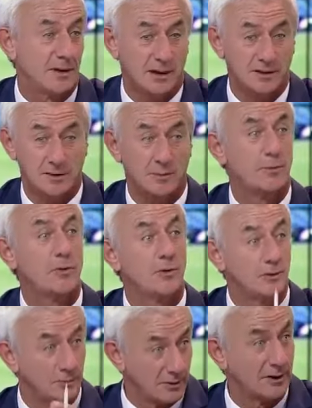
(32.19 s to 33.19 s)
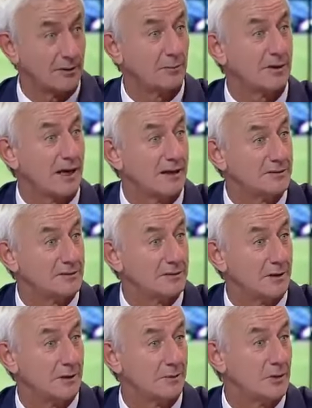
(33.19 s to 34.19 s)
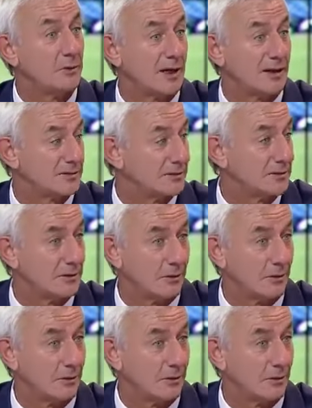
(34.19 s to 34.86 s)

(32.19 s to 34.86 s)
It's a bit like De Bruyne, wasn't it, against Newcastle.